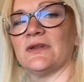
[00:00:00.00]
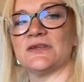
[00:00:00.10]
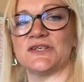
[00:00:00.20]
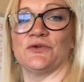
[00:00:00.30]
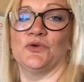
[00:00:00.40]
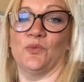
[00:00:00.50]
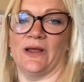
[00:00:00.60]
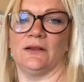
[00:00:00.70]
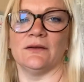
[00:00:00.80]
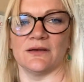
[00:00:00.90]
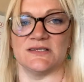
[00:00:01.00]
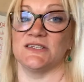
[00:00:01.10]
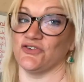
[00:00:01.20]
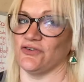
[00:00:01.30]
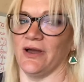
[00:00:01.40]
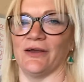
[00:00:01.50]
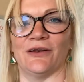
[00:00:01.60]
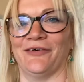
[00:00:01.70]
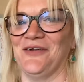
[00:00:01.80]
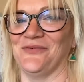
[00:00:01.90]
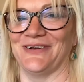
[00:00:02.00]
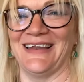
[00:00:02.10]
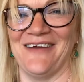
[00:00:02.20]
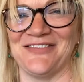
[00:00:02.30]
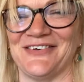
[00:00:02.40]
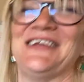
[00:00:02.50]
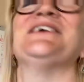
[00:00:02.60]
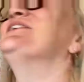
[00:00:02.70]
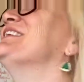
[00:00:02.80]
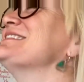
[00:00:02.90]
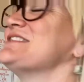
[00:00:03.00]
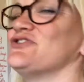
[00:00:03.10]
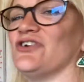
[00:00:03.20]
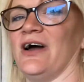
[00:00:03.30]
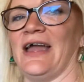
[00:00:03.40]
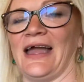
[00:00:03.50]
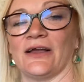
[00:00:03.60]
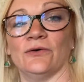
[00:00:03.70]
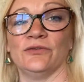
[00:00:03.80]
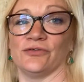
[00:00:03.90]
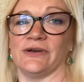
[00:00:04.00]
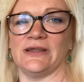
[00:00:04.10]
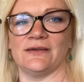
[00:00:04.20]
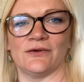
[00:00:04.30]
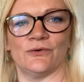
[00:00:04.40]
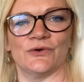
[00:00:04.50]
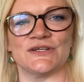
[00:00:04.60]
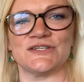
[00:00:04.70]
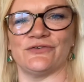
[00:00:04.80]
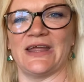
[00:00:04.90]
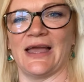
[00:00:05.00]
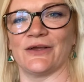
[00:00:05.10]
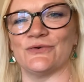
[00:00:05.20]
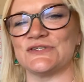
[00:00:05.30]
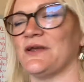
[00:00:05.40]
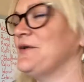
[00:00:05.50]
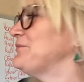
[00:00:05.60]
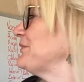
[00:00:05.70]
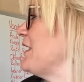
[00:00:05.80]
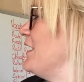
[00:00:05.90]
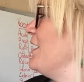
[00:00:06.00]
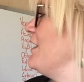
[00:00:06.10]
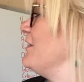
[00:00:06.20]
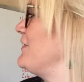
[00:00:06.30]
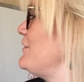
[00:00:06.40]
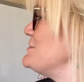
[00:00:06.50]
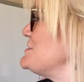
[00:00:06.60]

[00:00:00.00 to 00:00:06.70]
so you will, because it's a triangle, or it wouldn't have 3 corners, triangle, 3 corners, 3 angles. Those